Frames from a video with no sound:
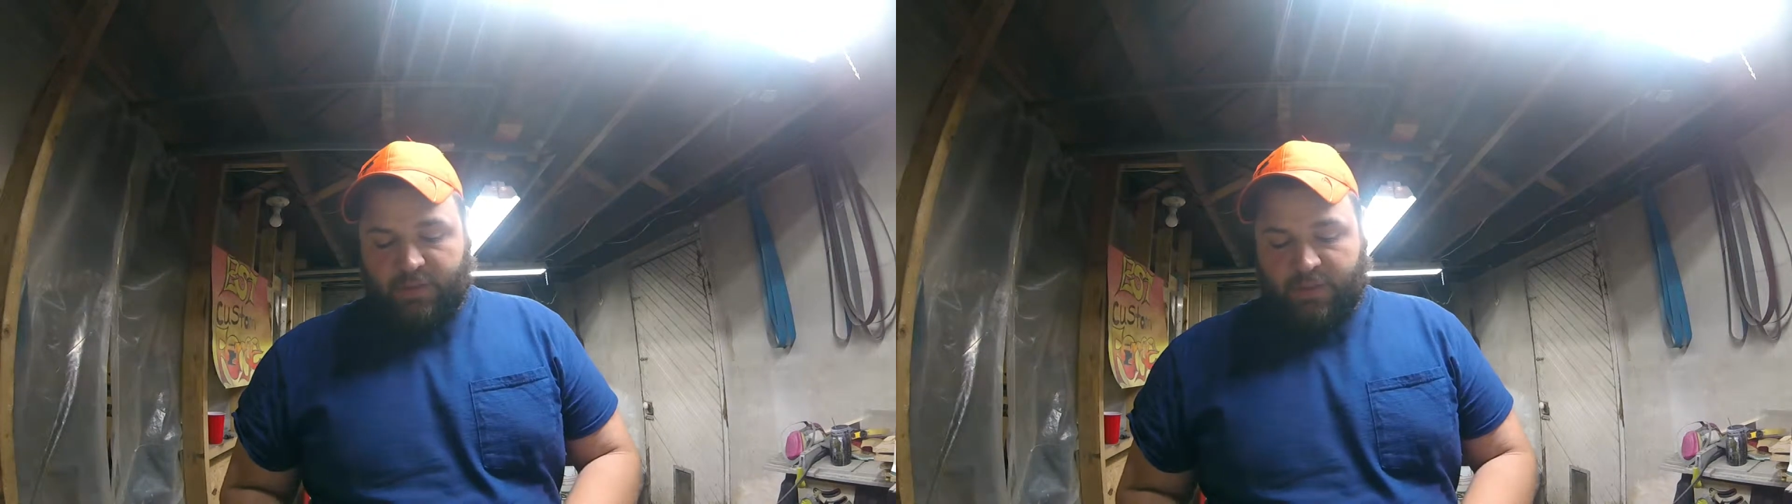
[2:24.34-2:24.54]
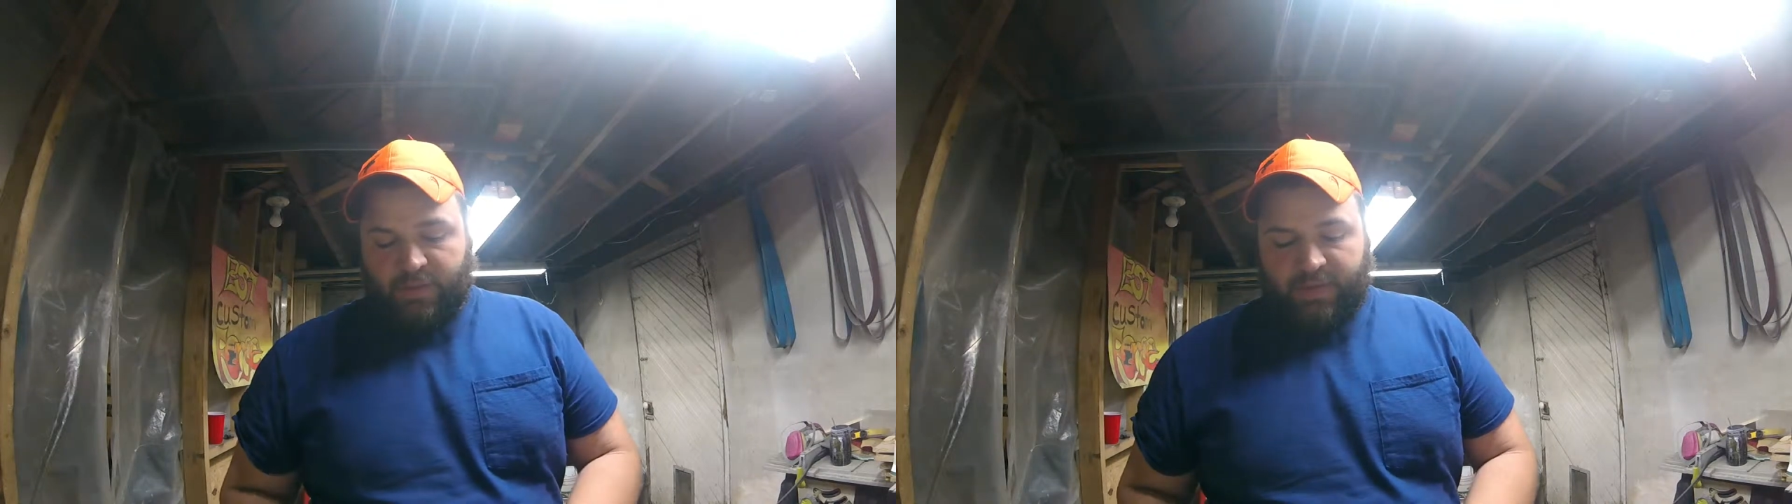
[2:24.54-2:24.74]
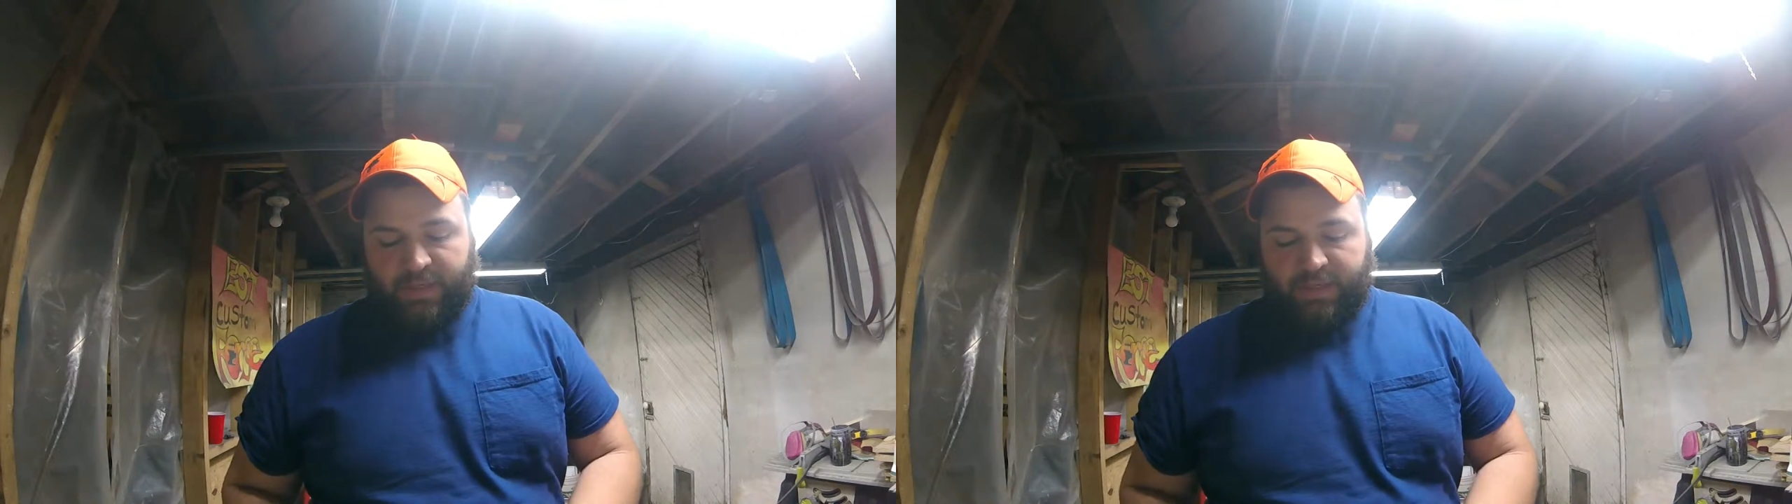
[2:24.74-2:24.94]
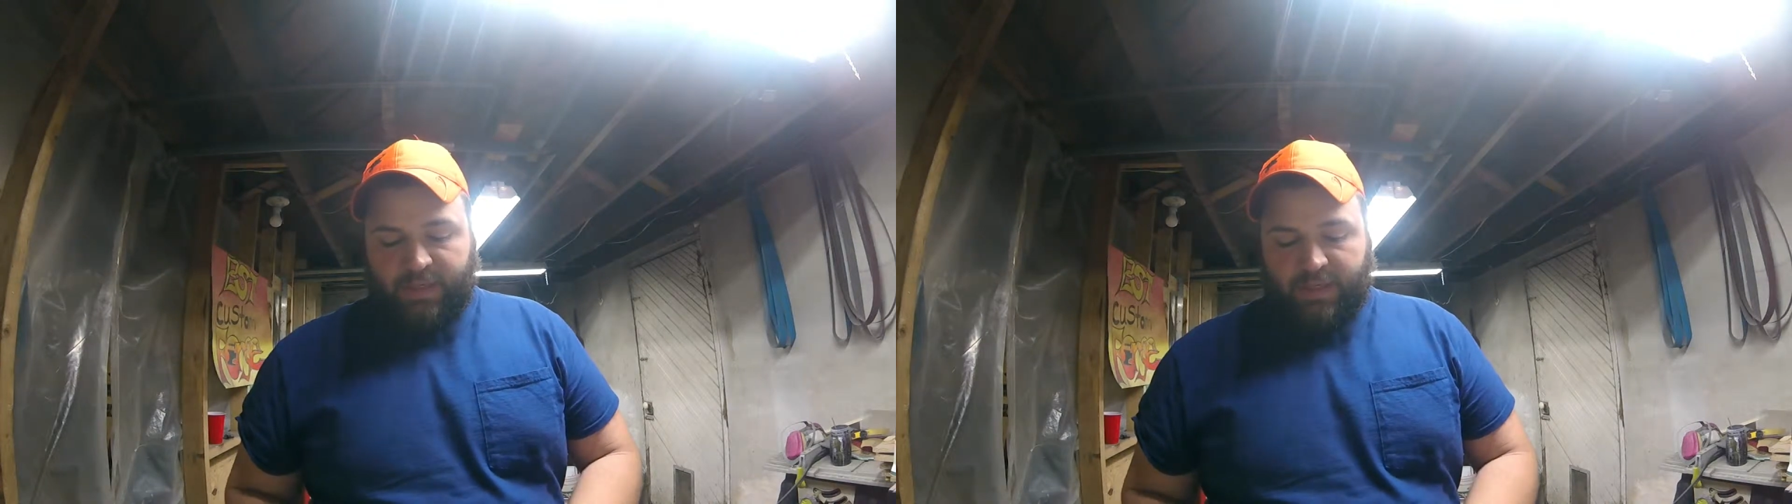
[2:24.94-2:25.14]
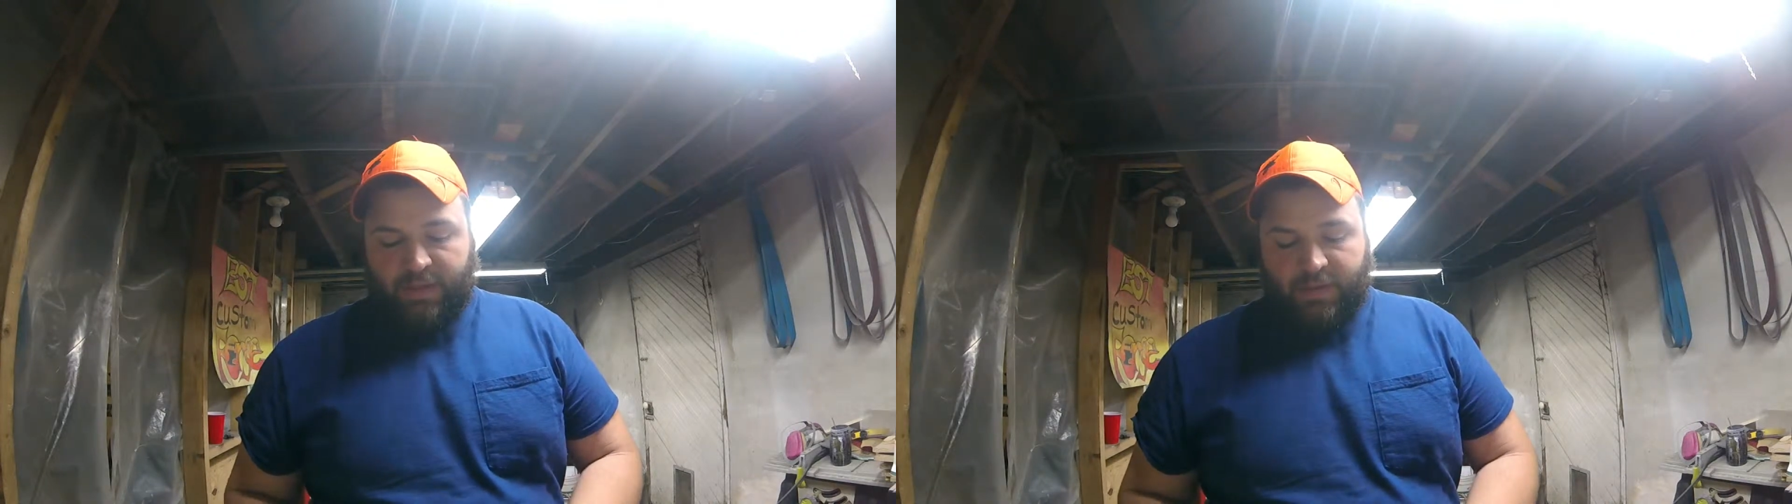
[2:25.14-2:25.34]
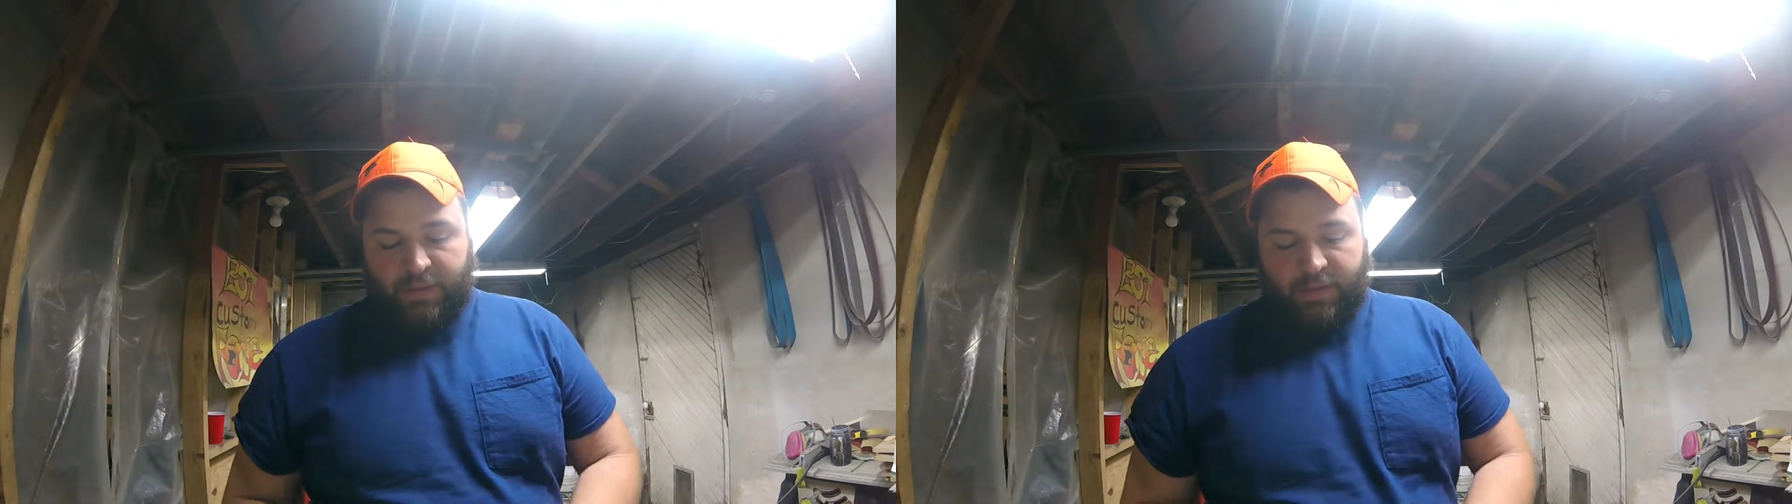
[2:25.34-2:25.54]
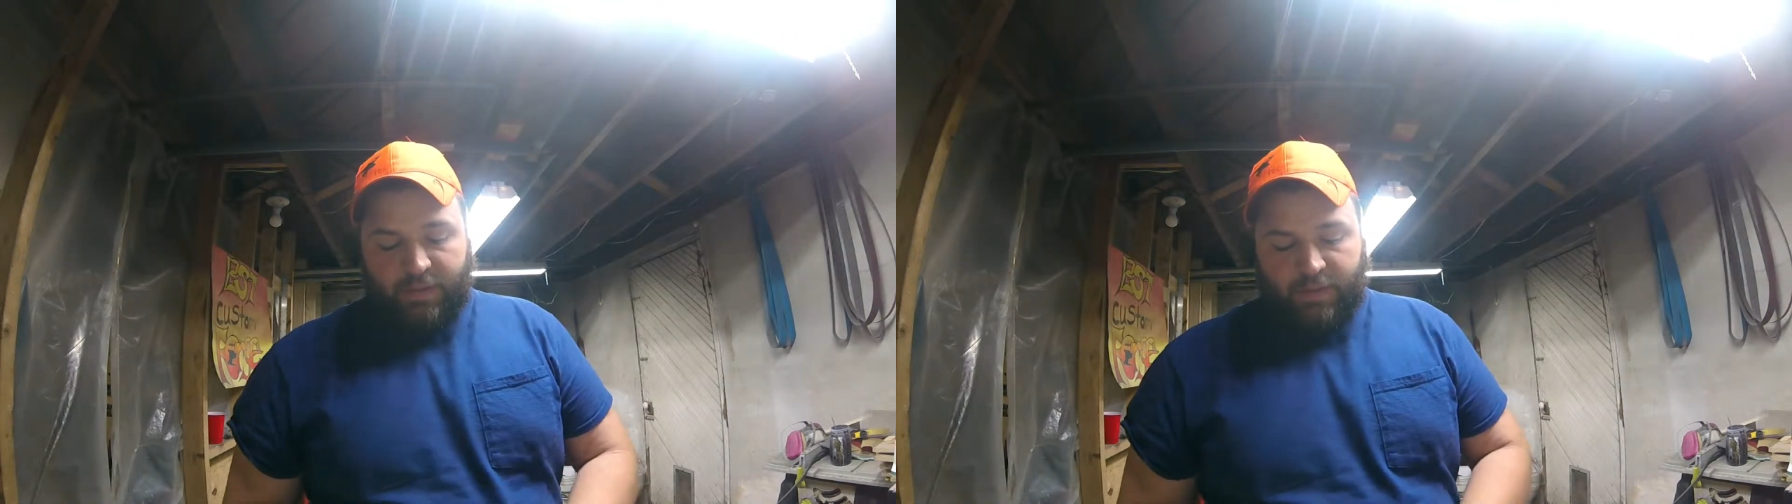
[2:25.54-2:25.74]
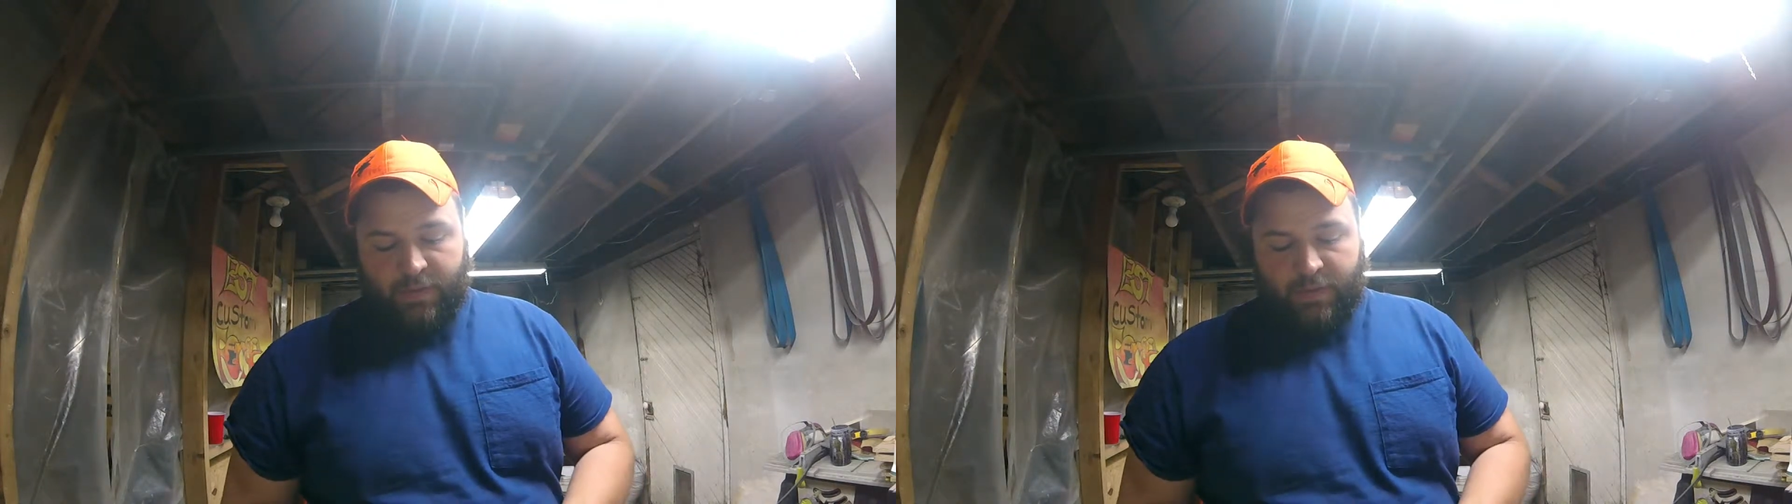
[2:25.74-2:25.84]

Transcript: it between centers